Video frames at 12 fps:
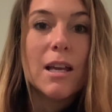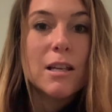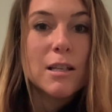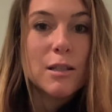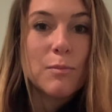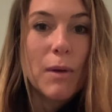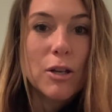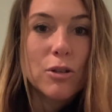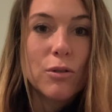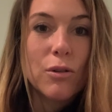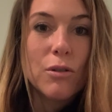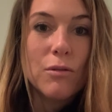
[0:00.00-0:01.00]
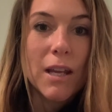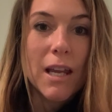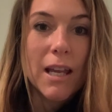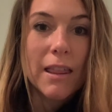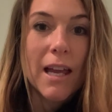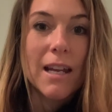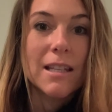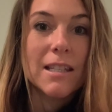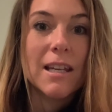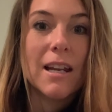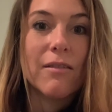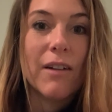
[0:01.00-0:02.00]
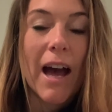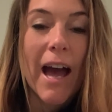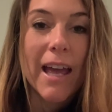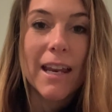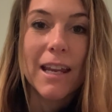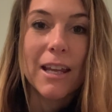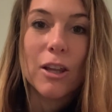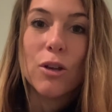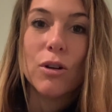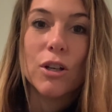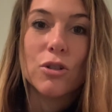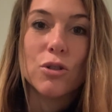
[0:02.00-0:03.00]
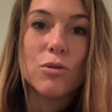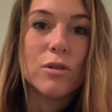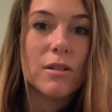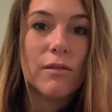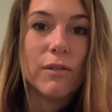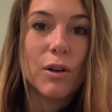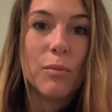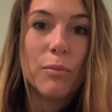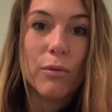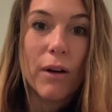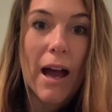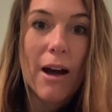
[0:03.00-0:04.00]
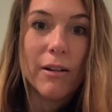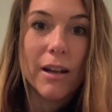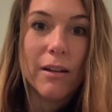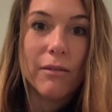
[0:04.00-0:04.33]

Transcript: special, or unique, that instead of hiding, you can choose to feel proud of.